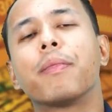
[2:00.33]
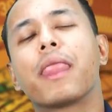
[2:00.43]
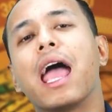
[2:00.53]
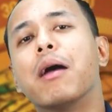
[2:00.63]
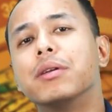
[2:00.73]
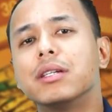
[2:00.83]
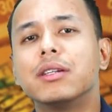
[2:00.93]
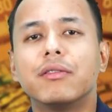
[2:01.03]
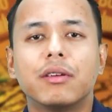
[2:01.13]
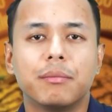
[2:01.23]
Amazon
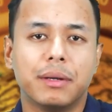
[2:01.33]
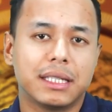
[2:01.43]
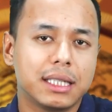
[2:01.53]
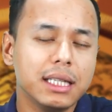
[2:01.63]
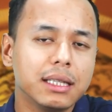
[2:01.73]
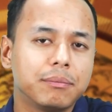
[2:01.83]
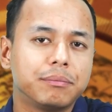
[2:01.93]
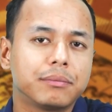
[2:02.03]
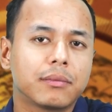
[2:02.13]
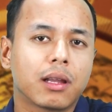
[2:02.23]
River Basin,
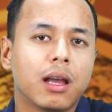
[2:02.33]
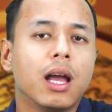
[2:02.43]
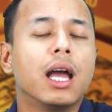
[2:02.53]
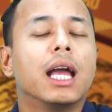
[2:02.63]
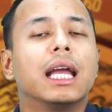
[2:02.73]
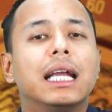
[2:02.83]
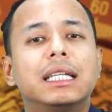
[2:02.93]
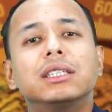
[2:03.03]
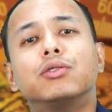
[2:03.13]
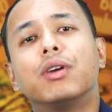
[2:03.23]
it
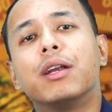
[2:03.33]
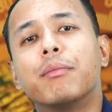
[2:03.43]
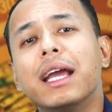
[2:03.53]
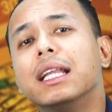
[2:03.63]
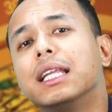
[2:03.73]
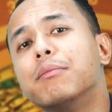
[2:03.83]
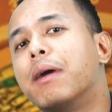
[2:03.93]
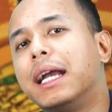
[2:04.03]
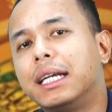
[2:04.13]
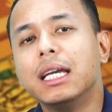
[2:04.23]
is drained by the
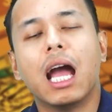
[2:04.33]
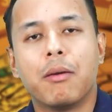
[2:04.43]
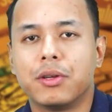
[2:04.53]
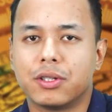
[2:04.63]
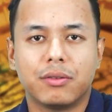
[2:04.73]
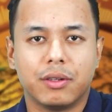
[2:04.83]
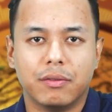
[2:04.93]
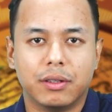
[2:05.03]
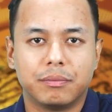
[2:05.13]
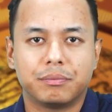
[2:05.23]
mighty Amazon
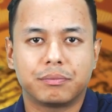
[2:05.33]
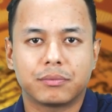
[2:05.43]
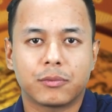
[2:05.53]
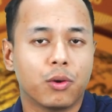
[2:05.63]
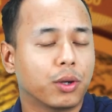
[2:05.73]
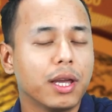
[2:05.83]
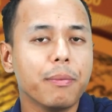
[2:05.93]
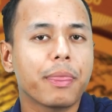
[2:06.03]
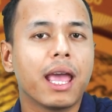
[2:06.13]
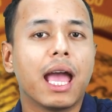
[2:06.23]
River. Okay,
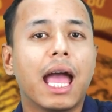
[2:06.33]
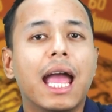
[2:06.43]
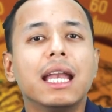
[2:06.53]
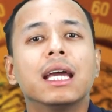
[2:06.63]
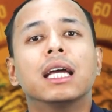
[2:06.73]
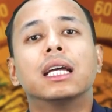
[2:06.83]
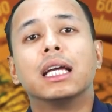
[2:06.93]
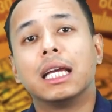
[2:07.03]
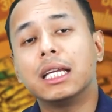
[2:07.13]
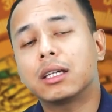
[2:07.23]
and
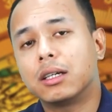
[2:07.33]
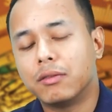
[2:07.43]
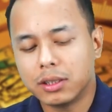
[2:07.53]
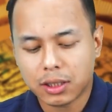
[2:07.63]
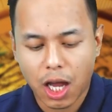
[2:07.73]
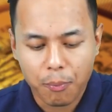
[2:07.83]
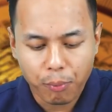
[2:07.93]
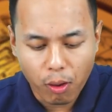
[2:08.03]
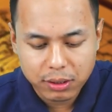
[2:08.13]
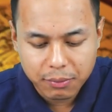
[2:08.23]
it covers
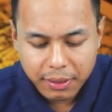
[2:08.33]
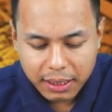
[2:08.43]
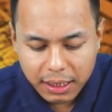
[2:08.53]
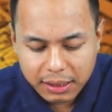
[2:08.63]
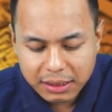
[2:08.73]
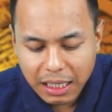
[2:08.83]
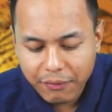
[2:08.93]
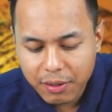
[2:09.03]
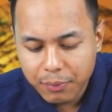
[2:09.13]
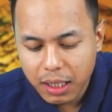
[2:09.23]
approximately
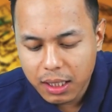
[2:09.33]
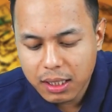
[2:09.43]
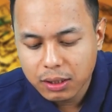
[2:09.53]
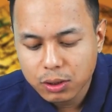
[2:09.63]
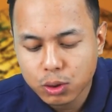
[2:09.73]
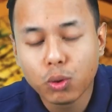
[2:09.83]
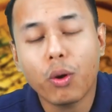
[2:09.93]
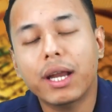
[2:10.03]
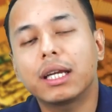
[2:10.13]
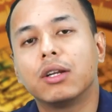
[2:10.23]
7 million
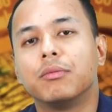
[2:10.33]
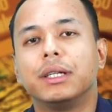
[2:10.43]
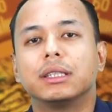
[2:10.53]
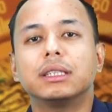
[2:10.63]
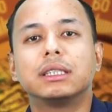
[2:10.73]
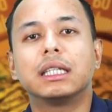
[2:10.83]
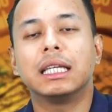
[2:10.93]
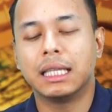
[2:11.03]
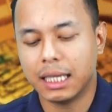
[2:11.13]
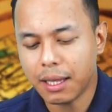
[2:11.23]
square kilometers
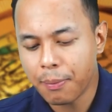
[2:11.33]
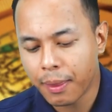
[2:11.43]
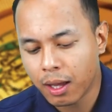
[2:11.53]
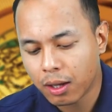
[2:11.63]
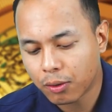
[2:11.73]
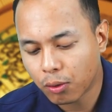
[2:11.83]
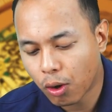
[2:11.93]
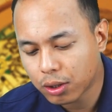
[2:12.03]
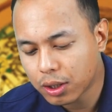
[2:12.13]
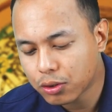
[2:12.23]
in the
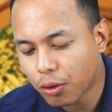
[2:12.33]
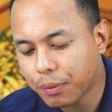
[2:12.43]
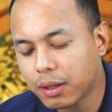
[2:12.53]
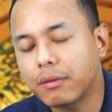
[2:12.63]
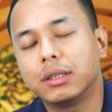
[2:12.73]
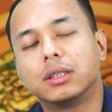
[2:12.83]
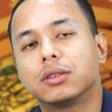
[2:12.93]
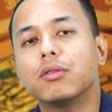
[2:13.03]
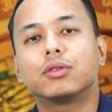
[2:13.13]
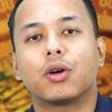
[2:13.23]
northern tropical regions
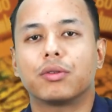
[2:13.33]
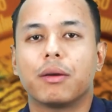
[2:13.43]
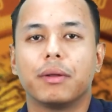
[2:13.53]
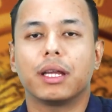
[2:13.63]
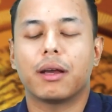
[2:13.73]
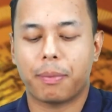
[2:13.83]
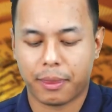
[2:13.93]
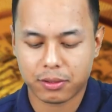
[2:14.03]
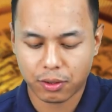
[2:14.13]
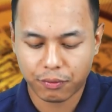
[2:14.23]
of South America.
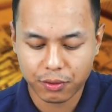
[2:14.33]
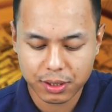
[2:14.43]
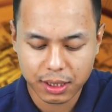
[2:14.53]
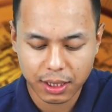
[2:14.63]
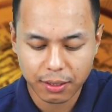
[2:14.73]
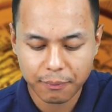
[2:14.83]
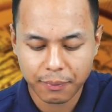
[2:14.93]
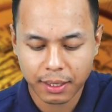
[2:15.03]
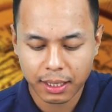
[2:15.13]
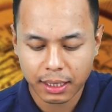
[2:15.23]
So if you see here,
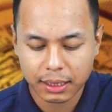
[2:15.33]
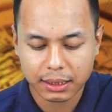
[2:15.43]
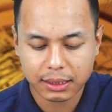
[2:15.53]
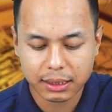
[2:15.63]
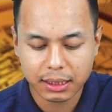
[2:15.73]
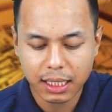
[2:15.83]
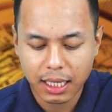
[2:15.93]
this is the